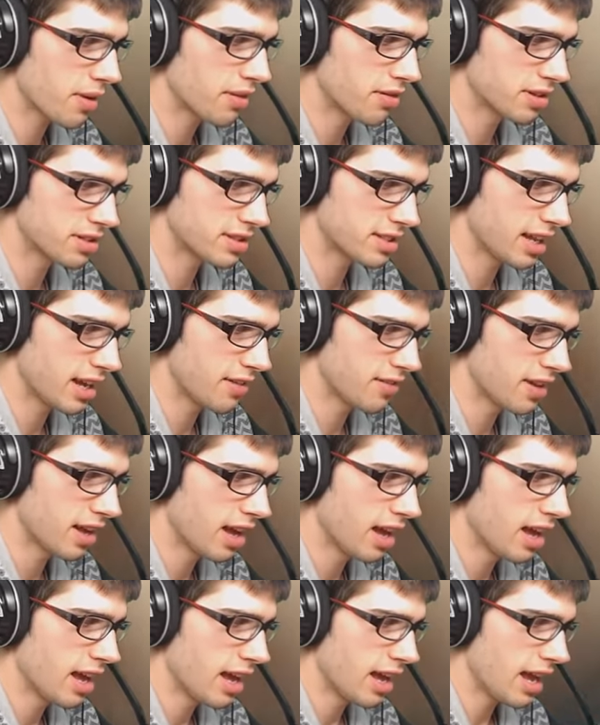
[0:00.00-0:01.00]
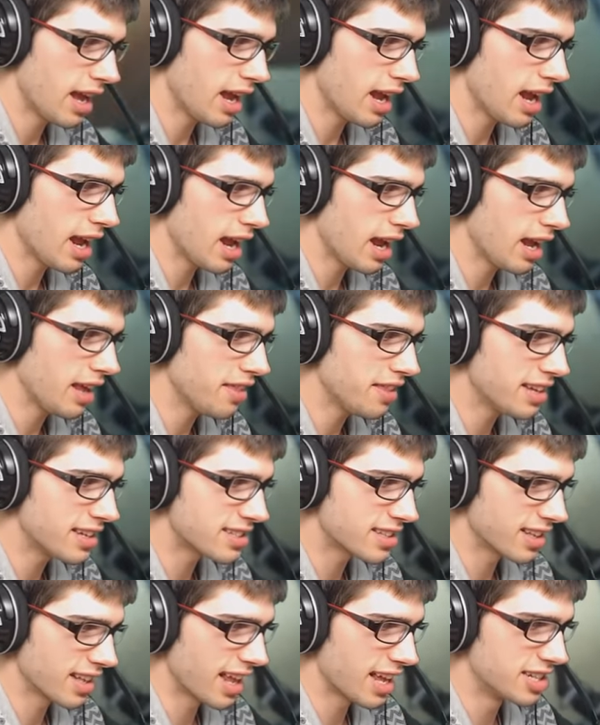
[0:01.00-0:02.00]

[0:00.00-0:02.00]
that we received in this